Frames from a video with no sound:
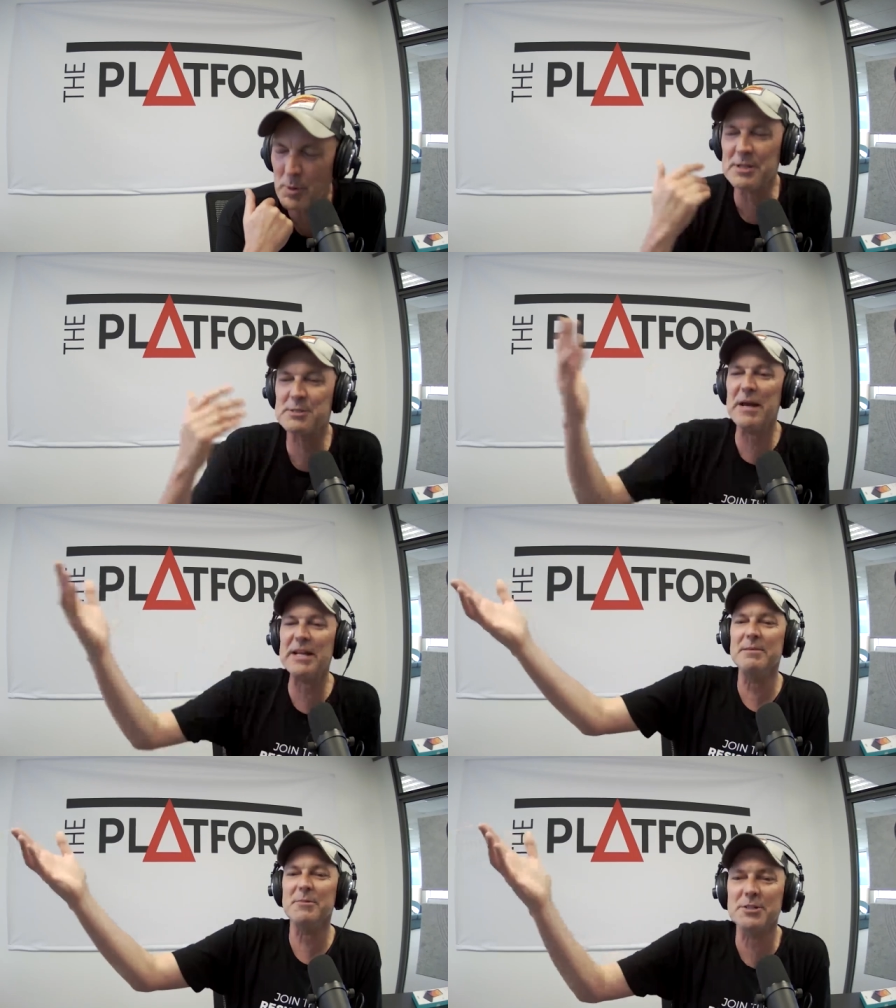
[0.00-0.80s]
we're expecting so
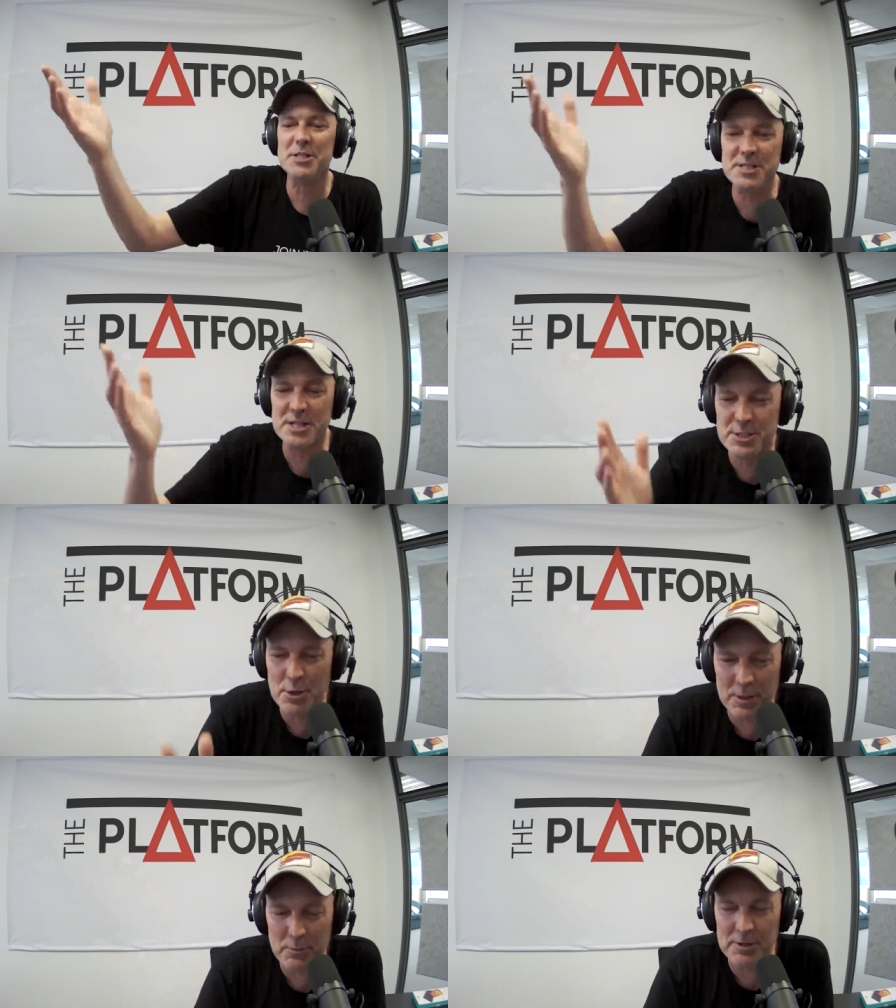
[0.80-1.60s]
them not just to do
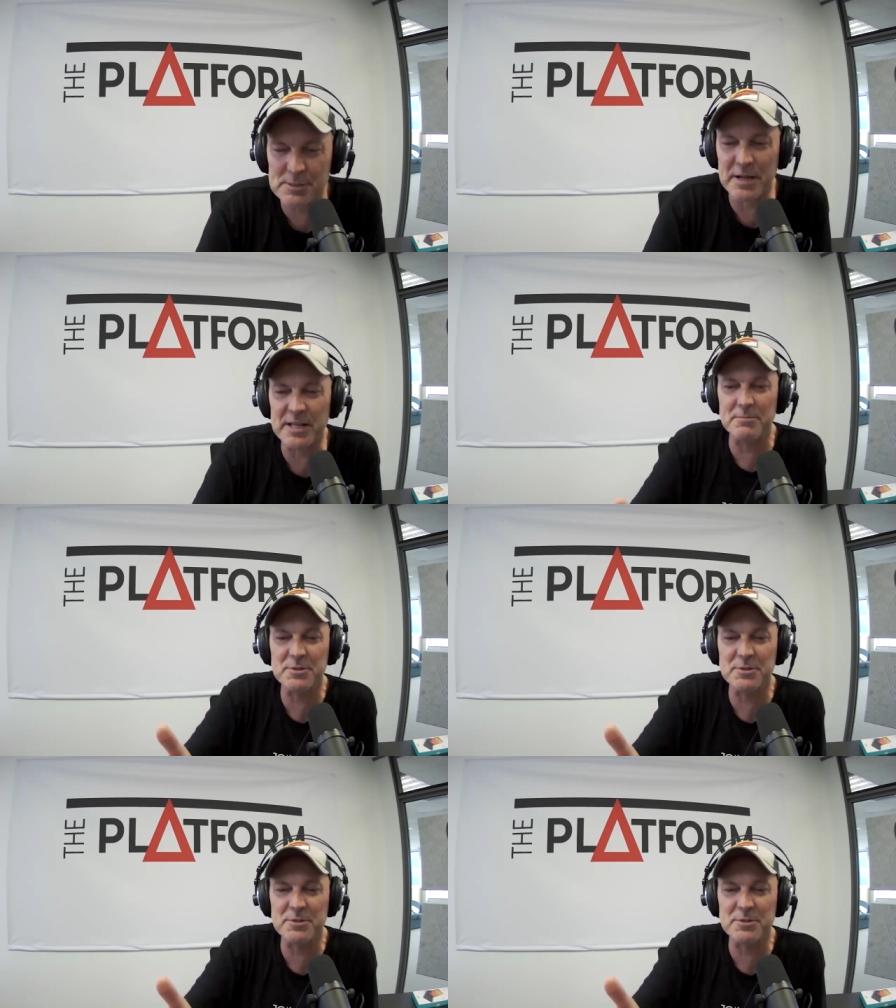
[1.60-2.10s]
it, nice we're expecting